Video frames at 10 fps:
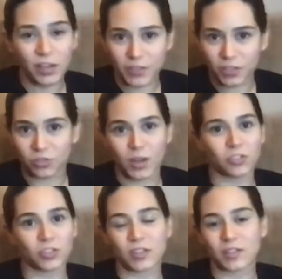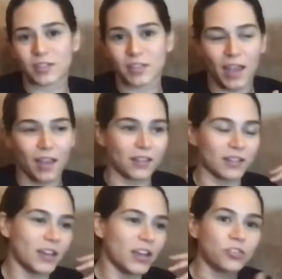tough situations
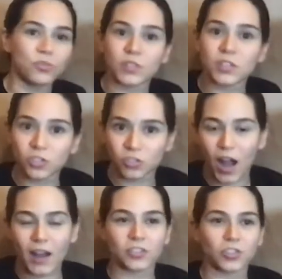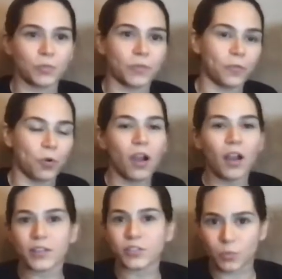and use these strategies before.
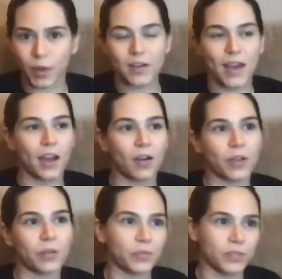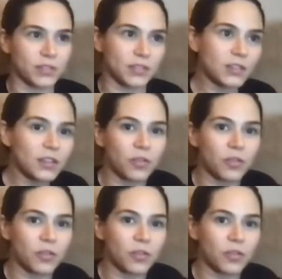And so by now it was, you